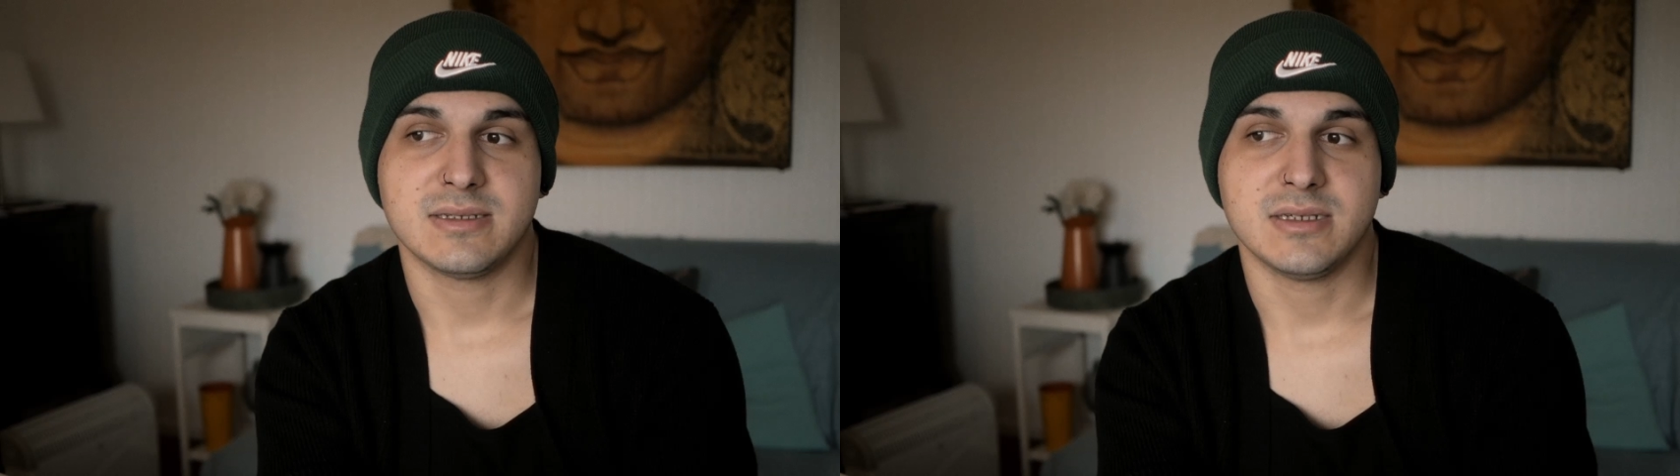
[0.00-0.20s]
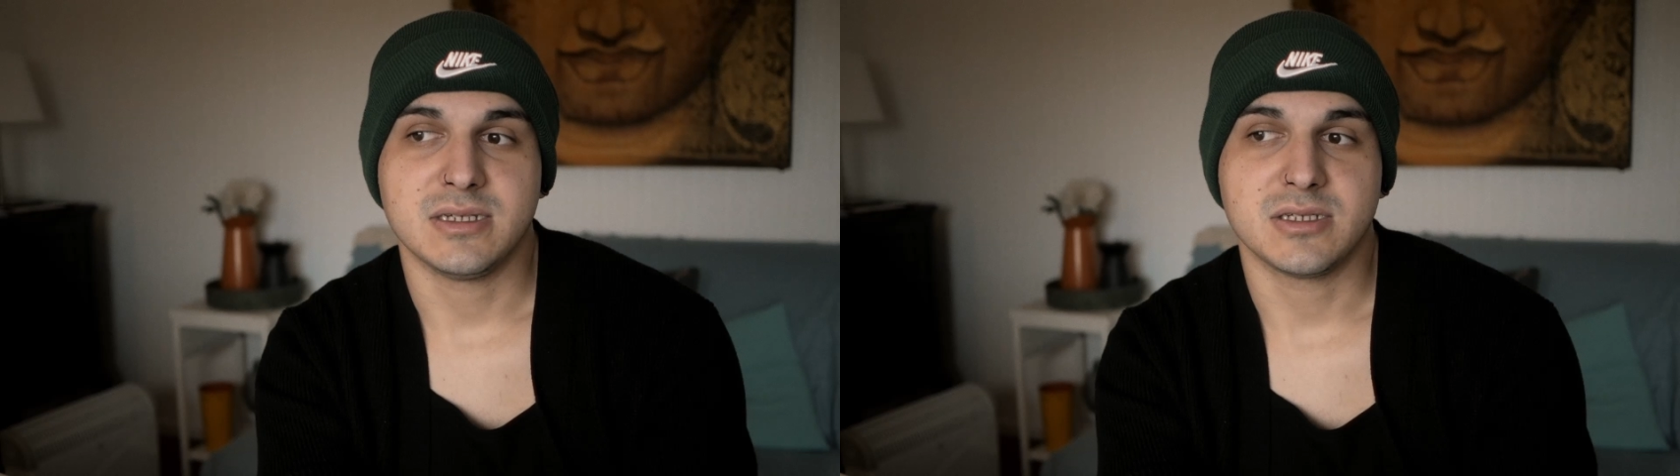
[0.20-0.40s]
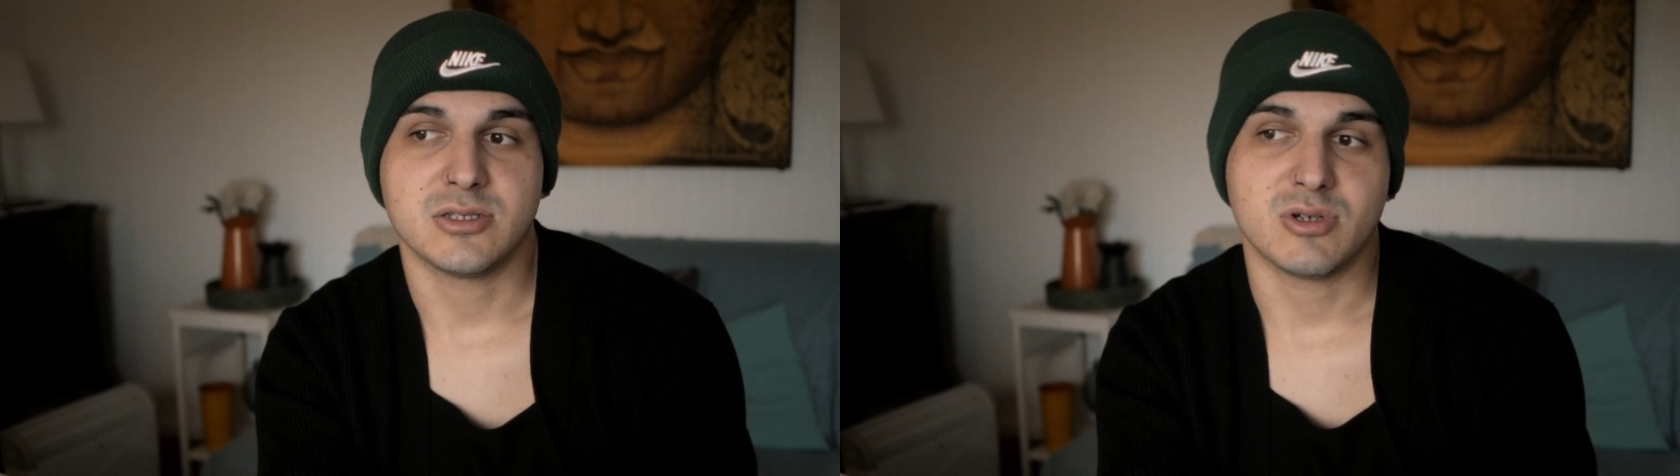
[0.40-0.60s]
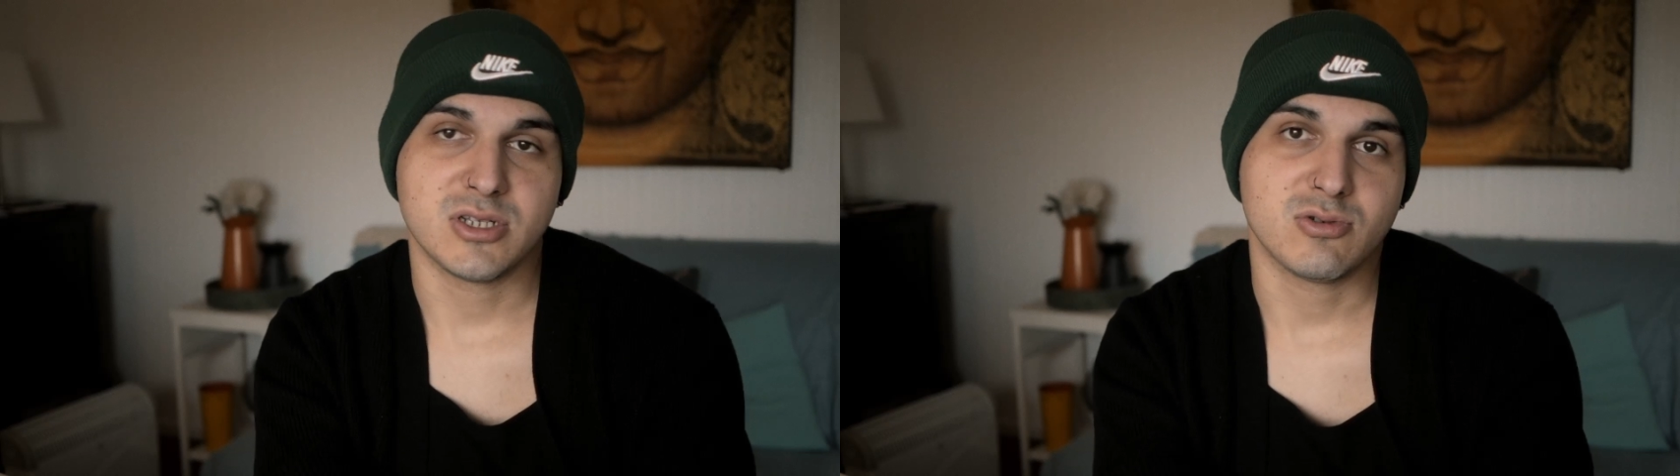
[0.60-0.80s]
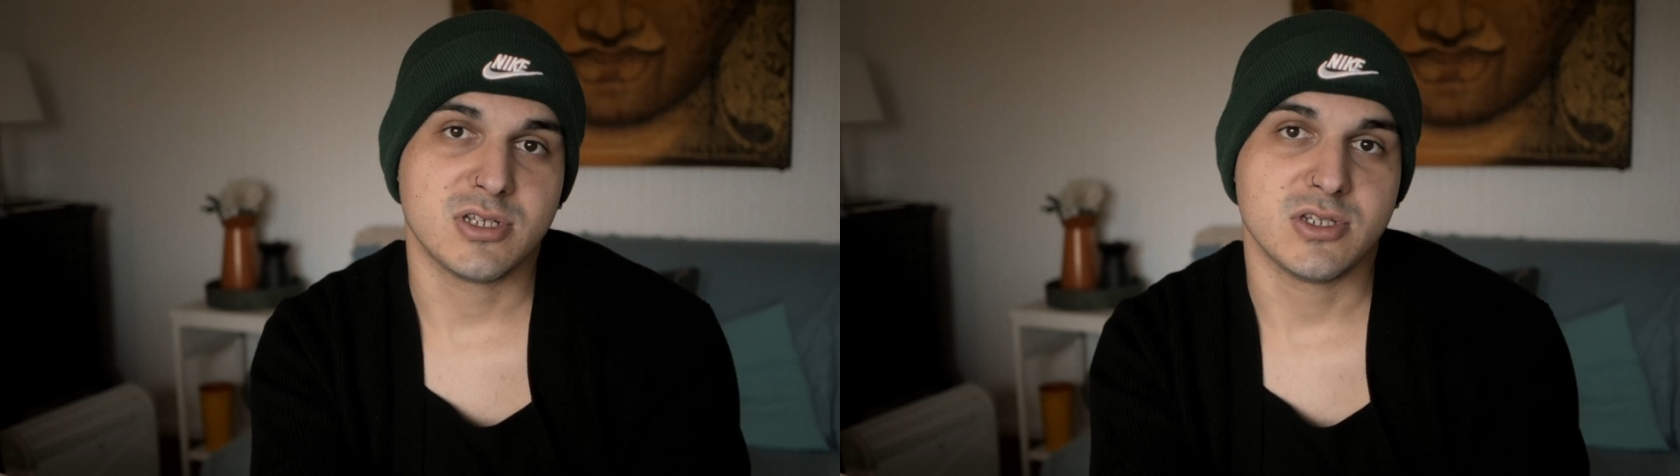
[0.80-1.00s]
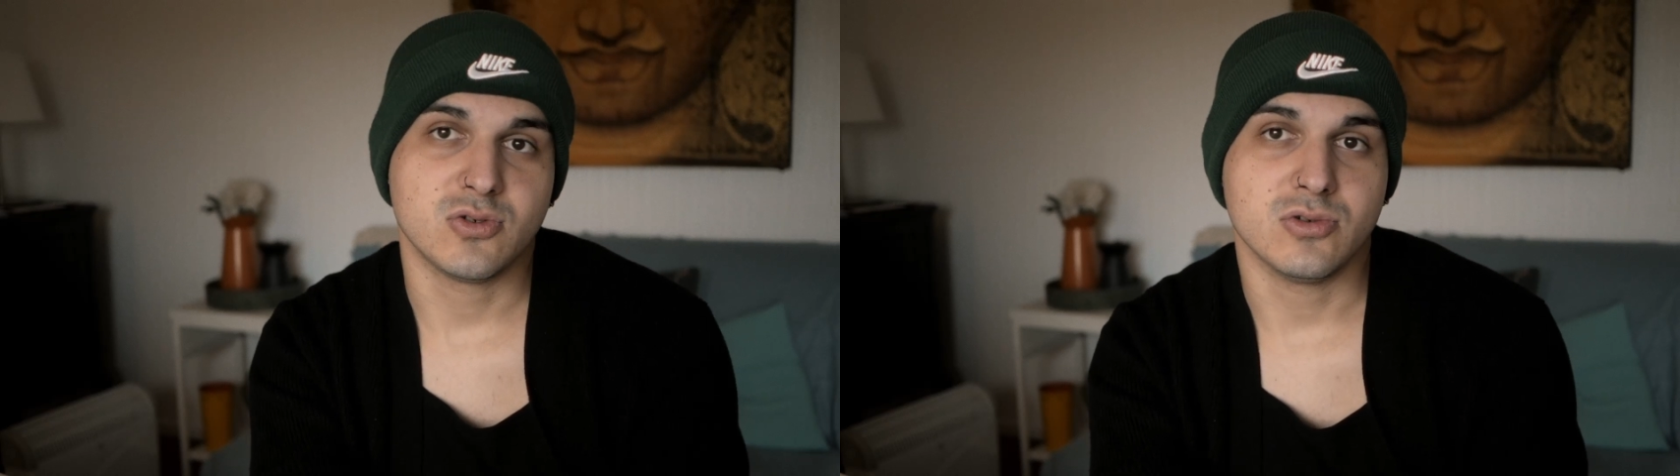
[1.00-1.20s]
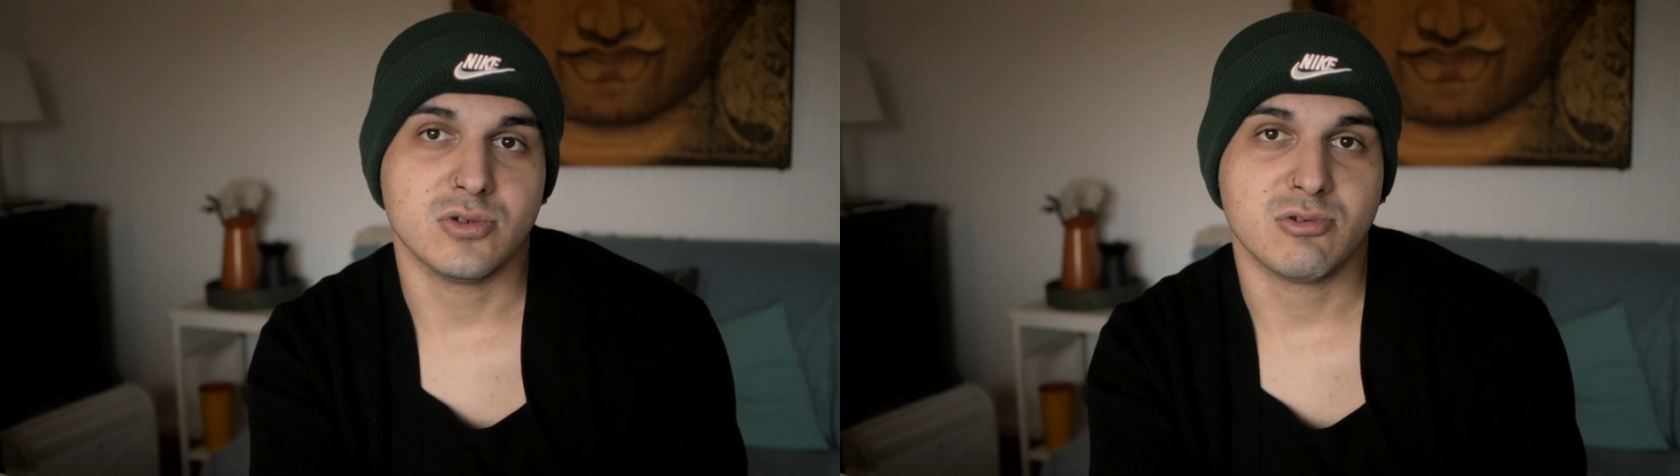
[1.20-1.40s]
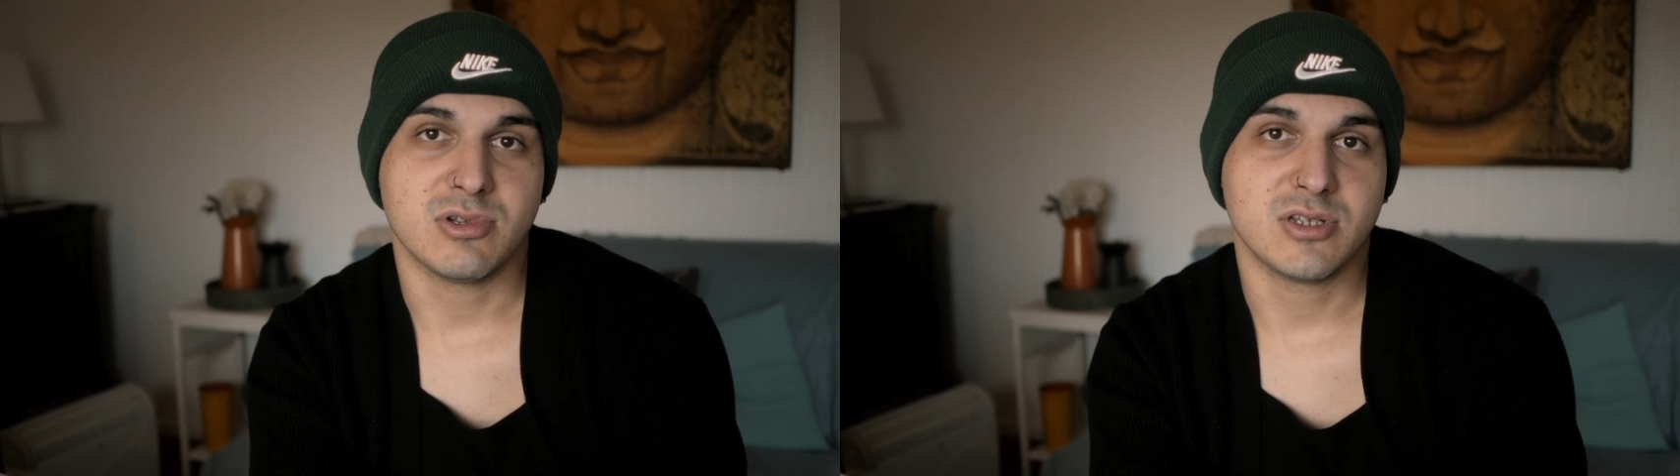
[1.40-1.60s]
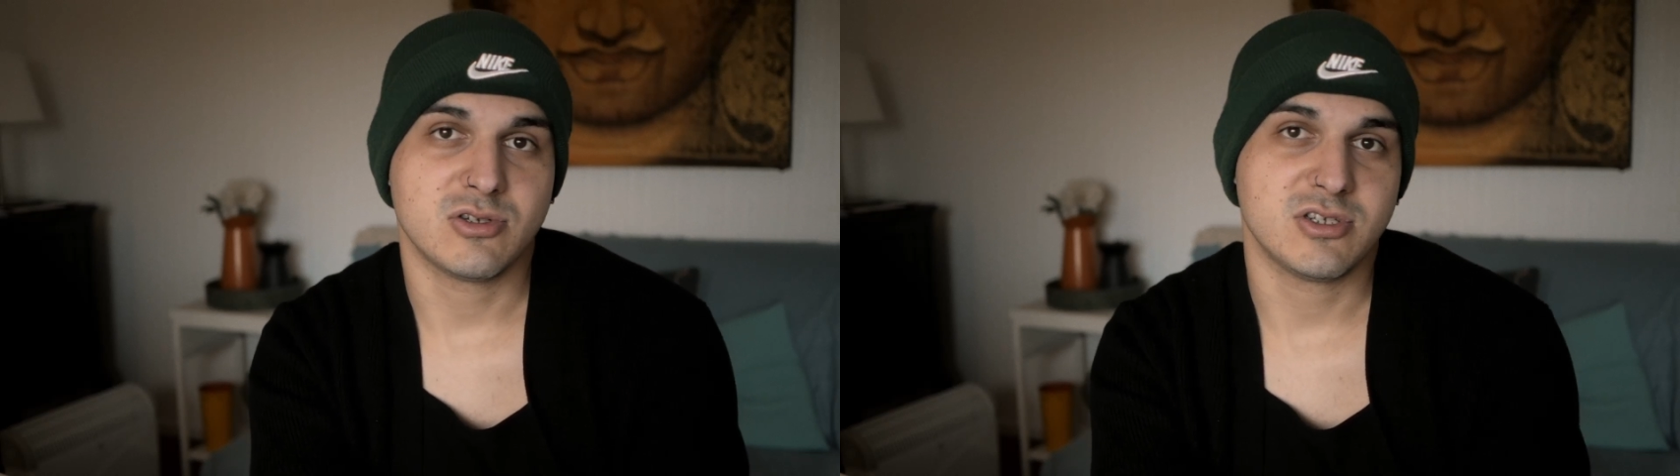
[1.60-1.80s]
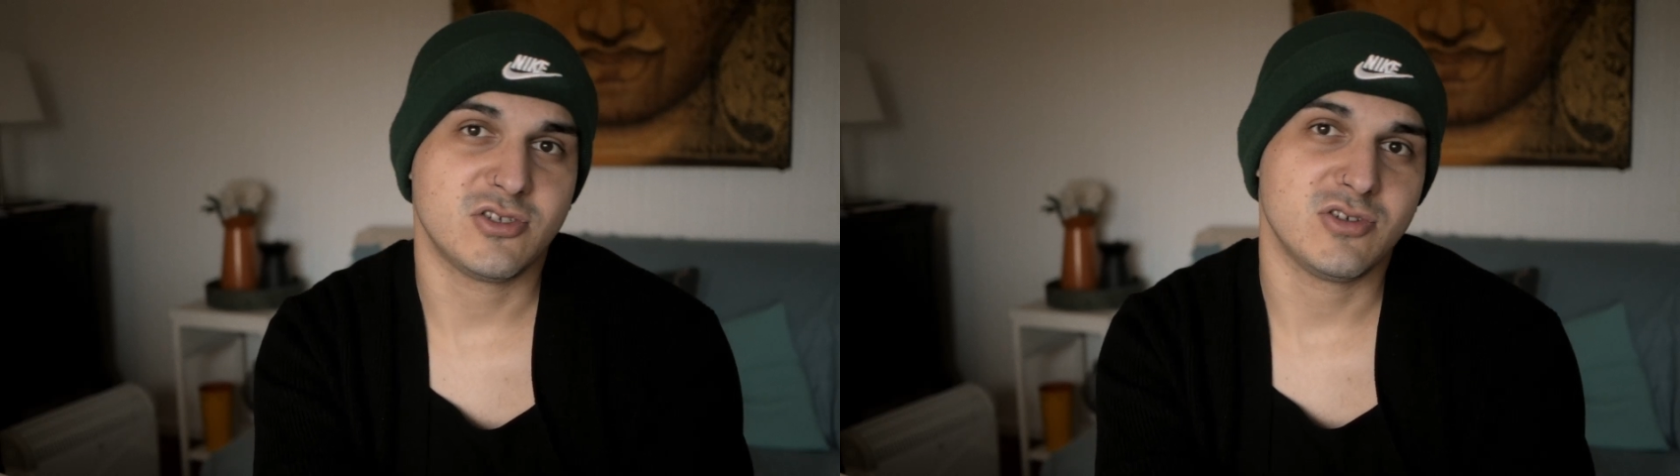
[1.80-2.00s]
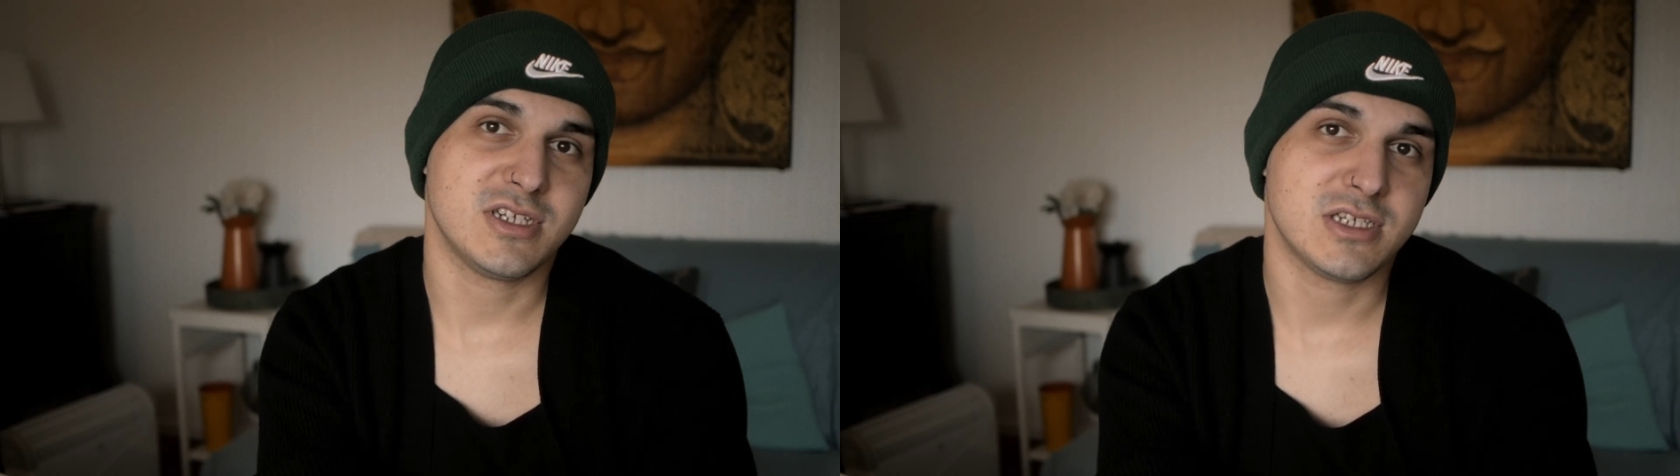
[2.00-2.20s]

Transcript: this 2022-2023